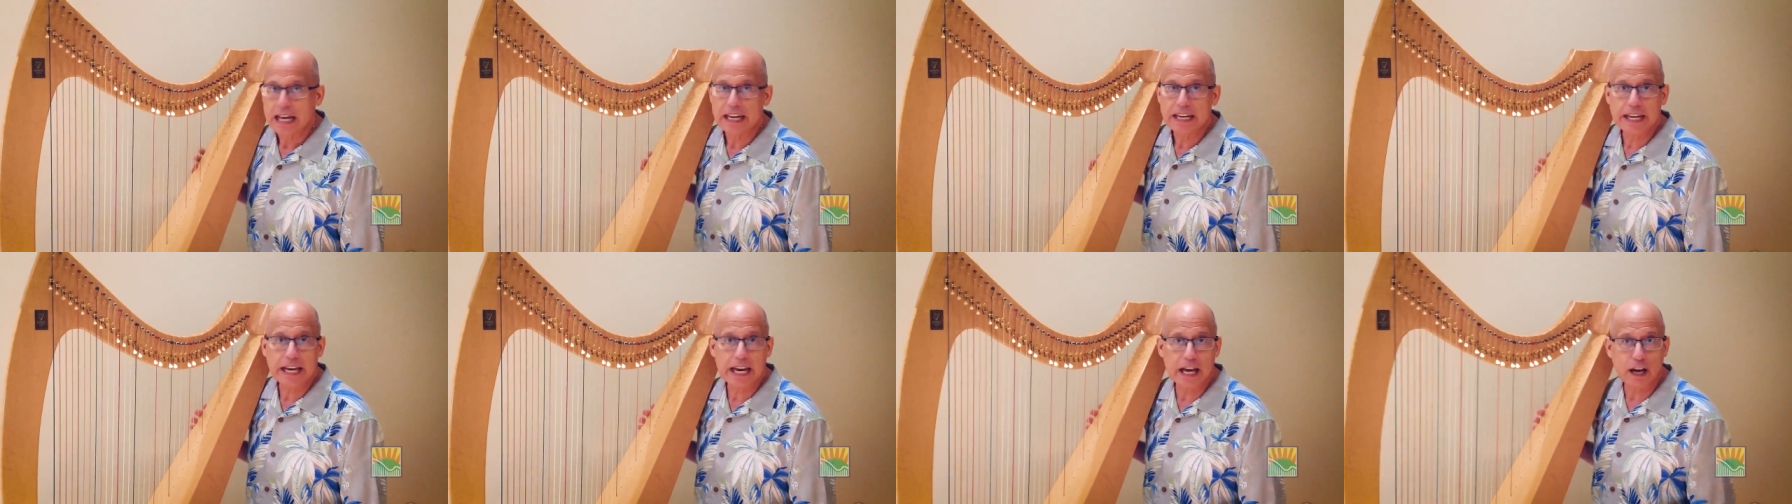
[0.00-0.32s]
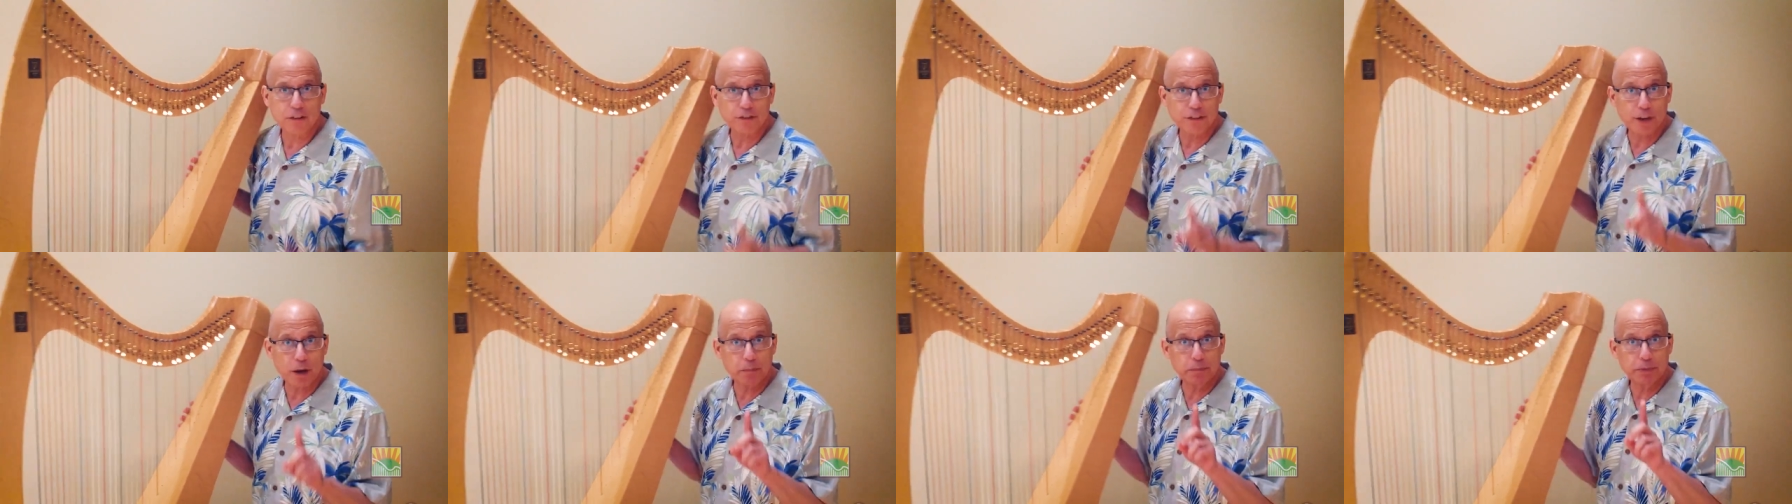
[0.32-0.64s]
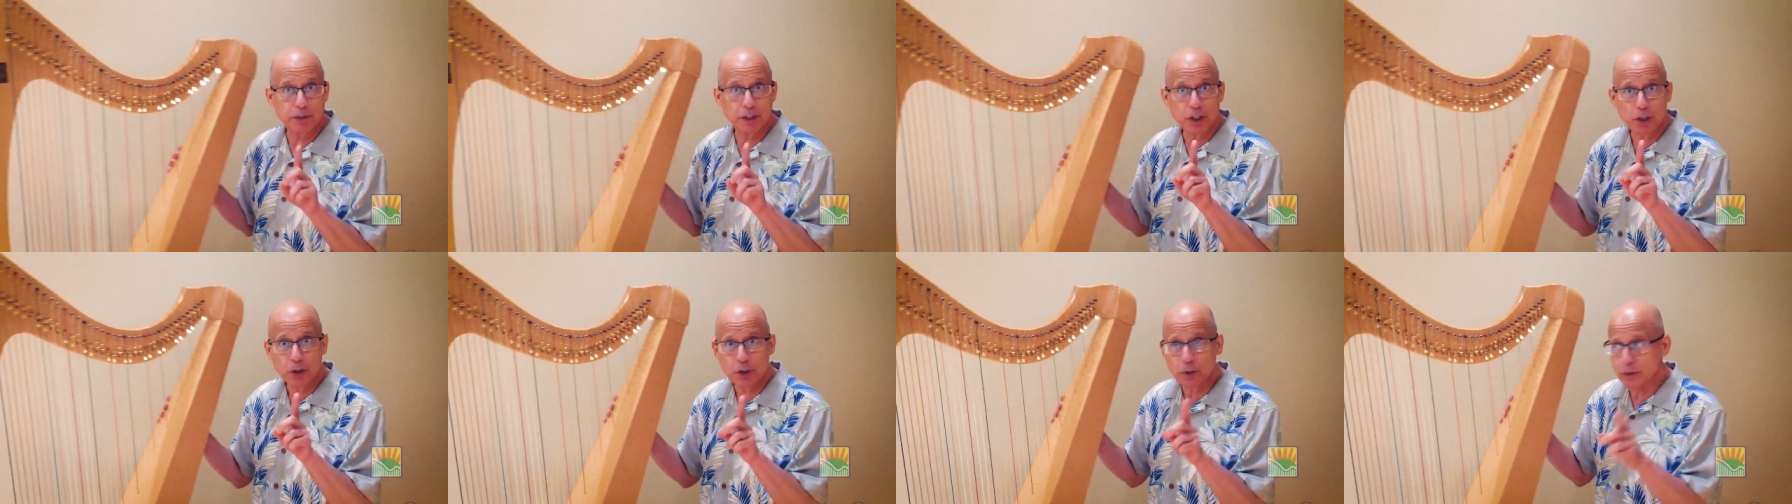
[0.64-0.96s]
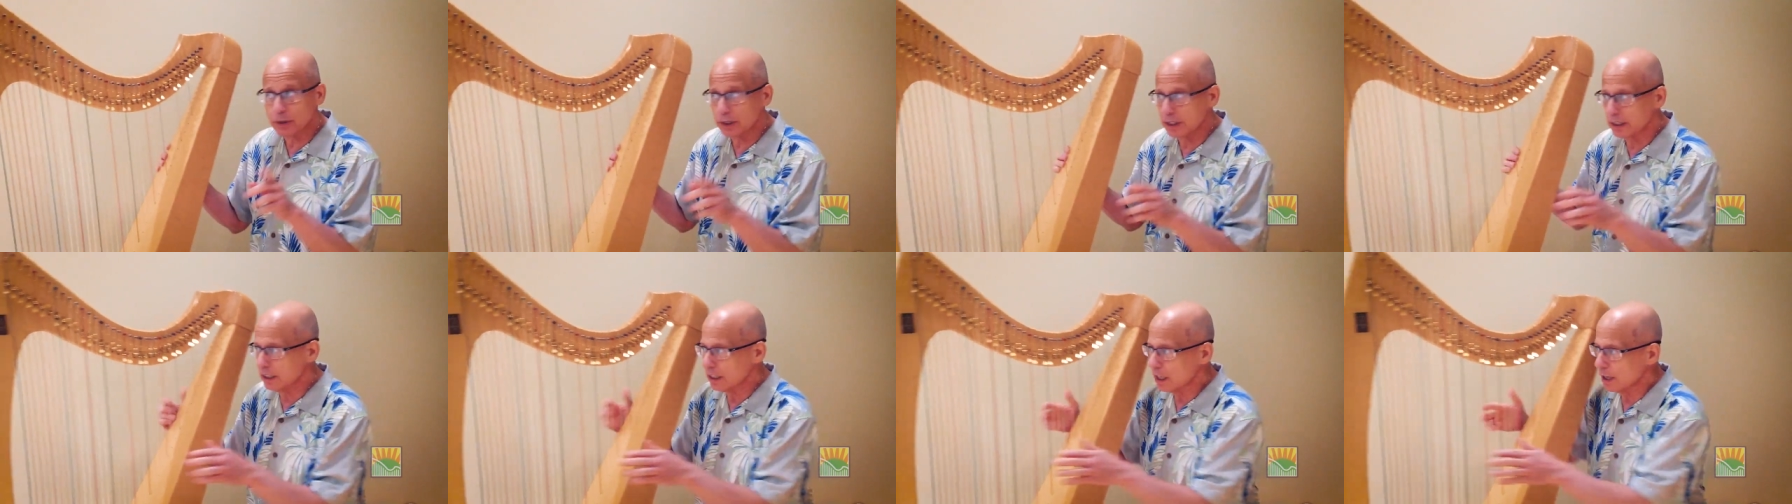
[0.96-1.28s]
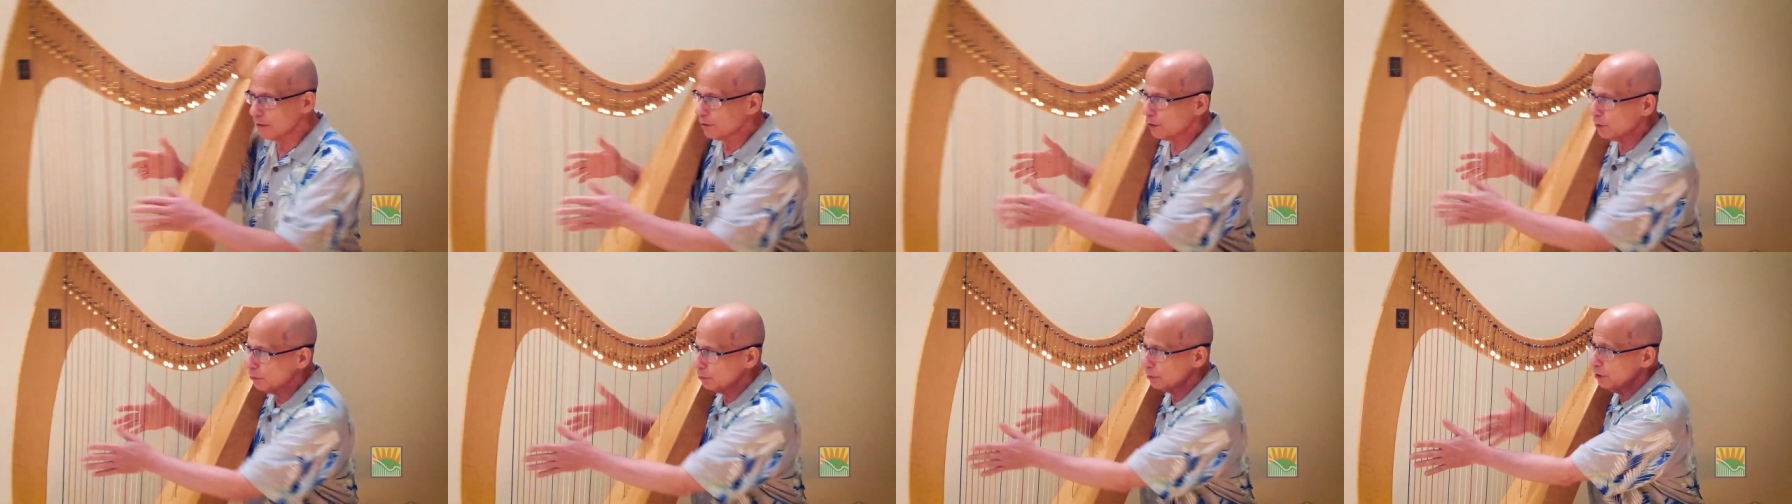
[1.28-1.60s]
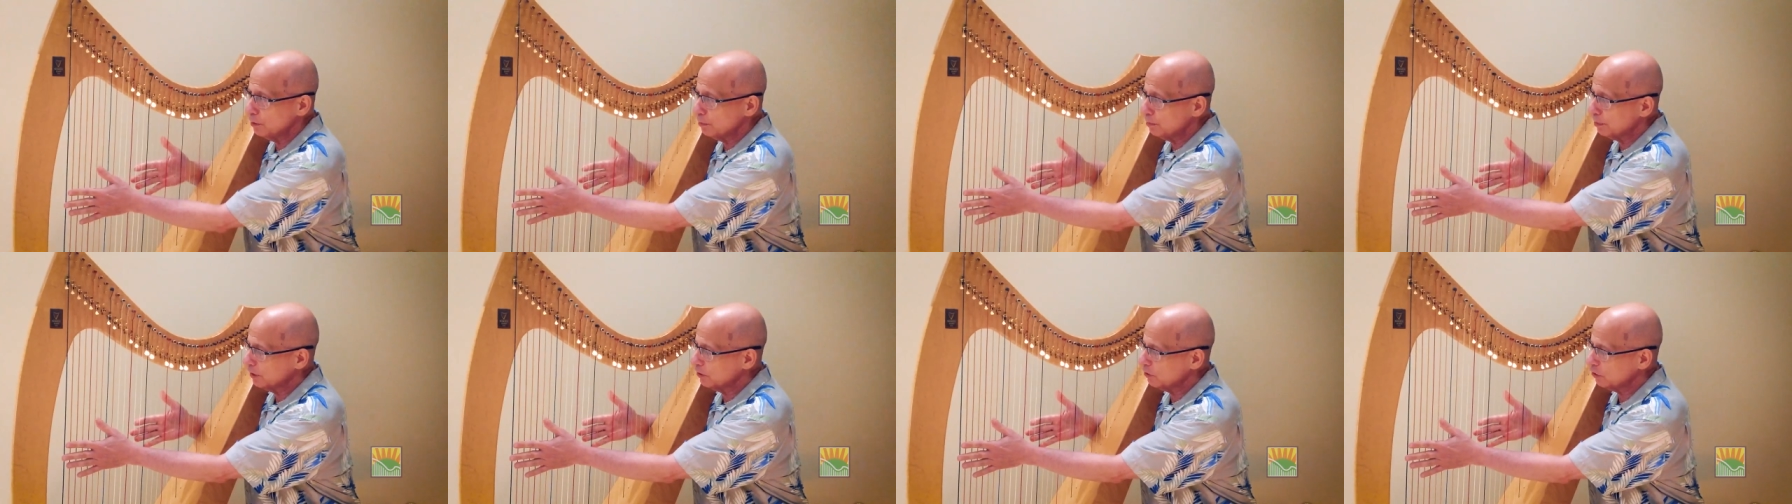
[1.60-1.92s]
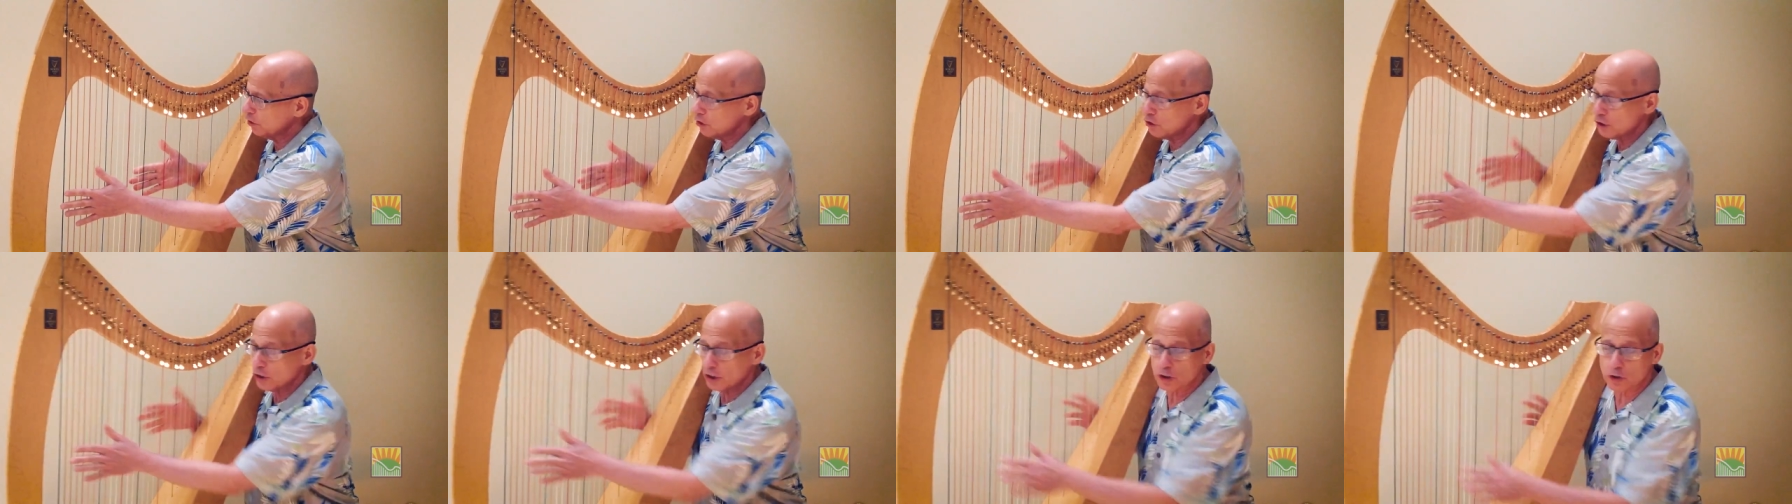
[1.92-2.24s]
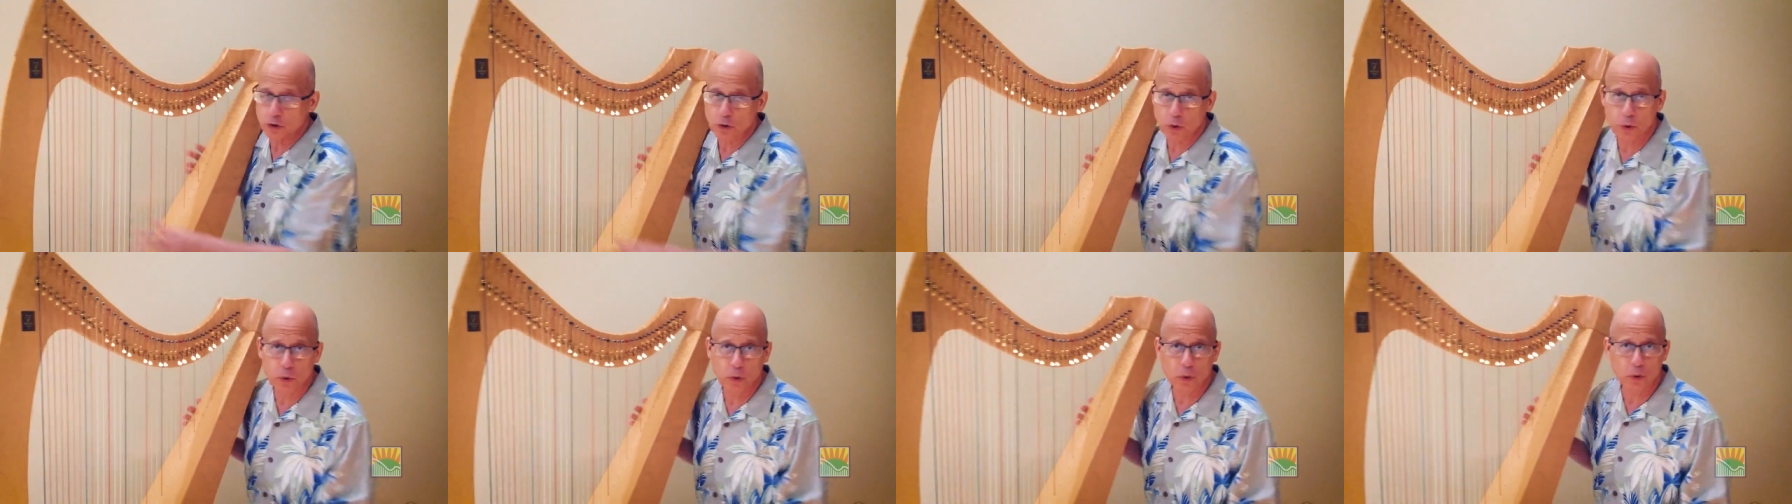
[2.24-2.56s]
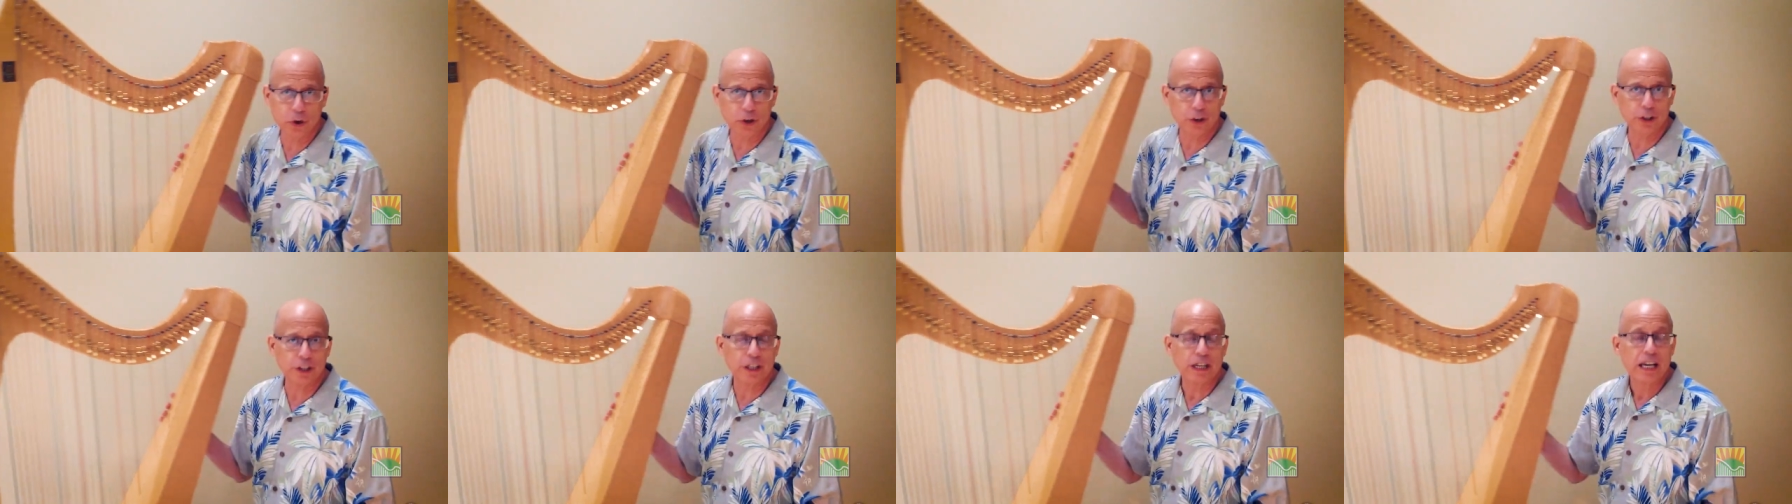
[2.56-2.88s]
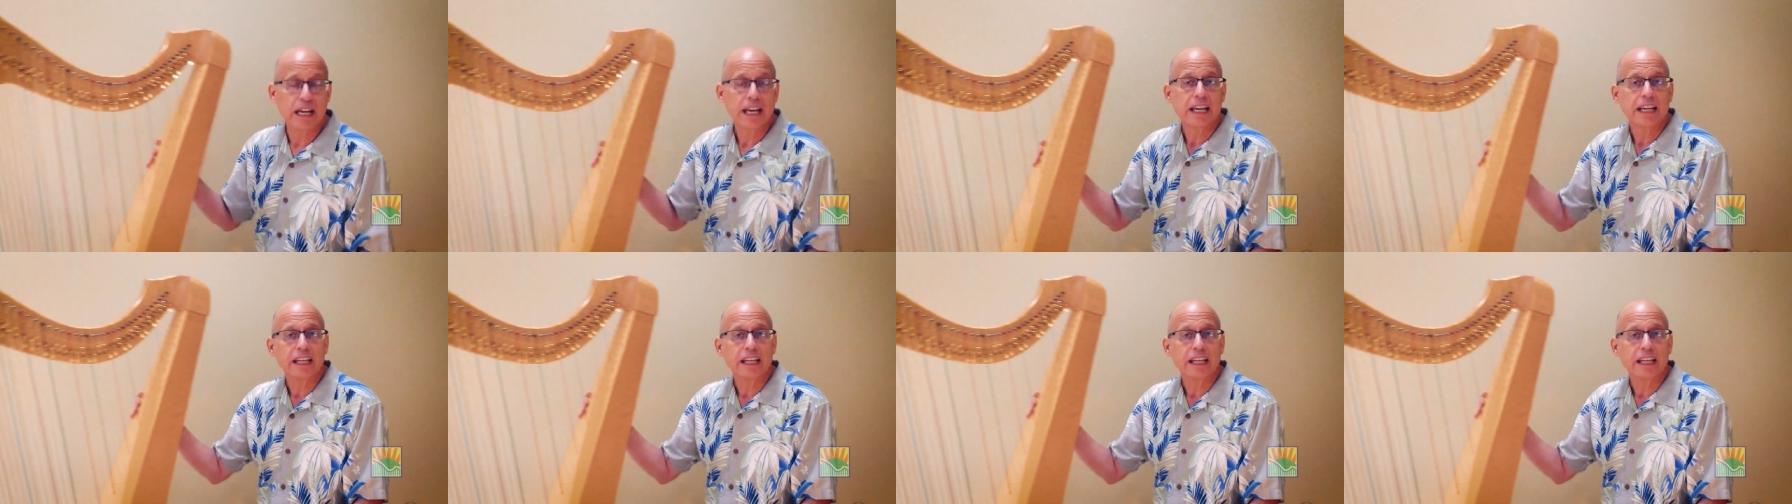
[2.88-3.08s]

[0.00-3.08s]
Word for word: Now the beauty of a root position chord